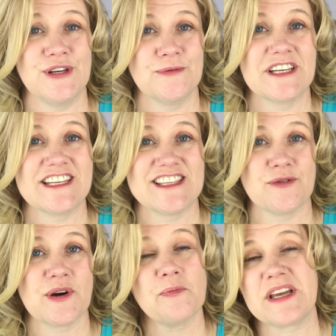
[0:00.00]
know what a
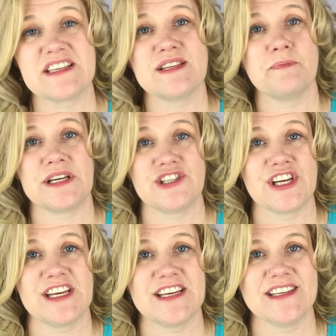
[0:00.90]
zero-based
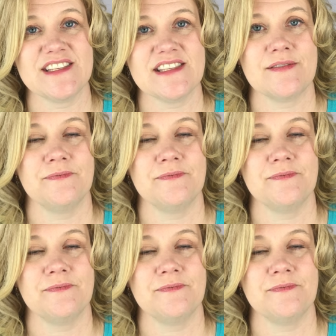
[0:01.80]
budget is?